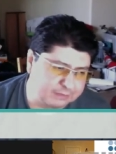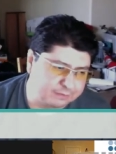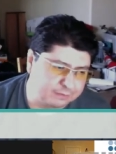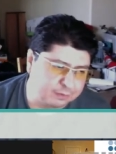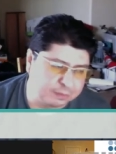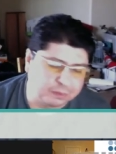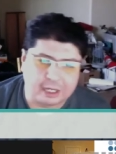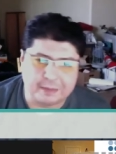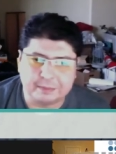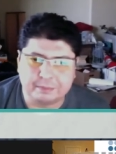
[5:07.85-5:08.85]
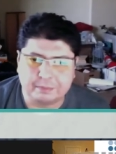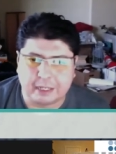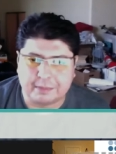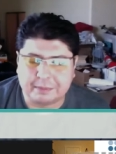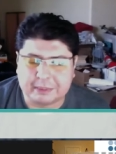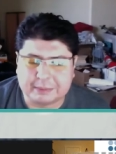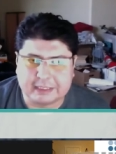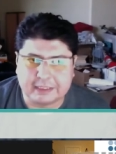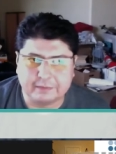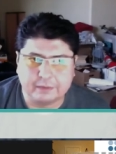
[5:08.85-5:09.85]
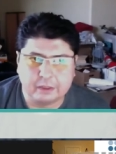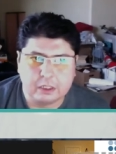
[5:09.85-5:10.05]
from a programming perspective.